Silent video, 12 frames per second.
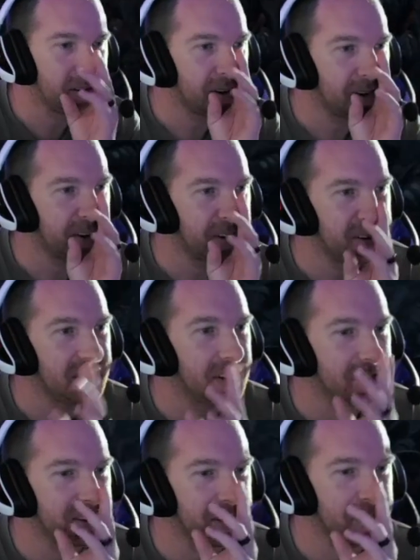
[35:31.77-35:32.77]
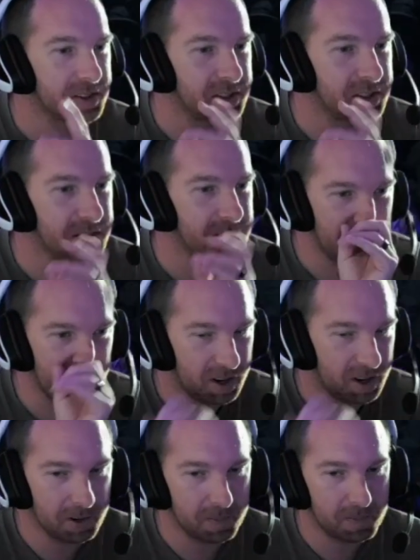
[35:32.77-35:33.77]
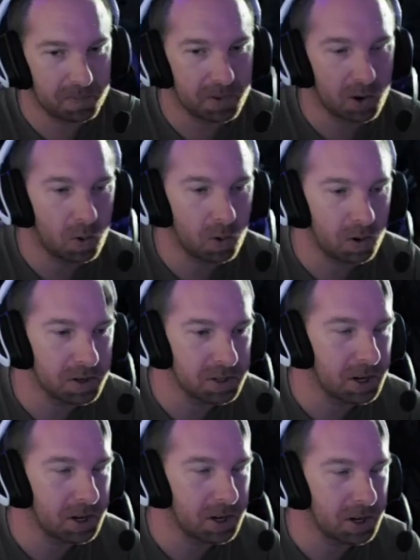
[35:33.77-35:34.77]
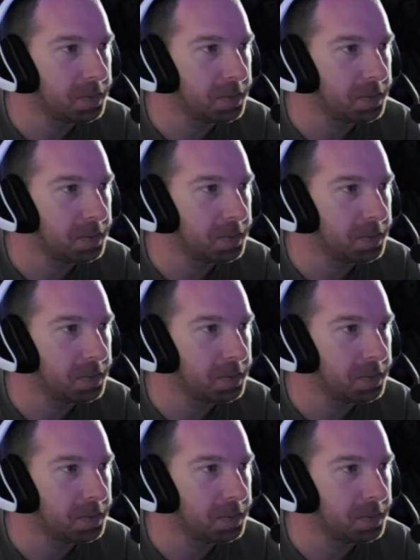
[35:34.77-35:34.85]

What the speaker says: Let's see, you'll hear a horn sound.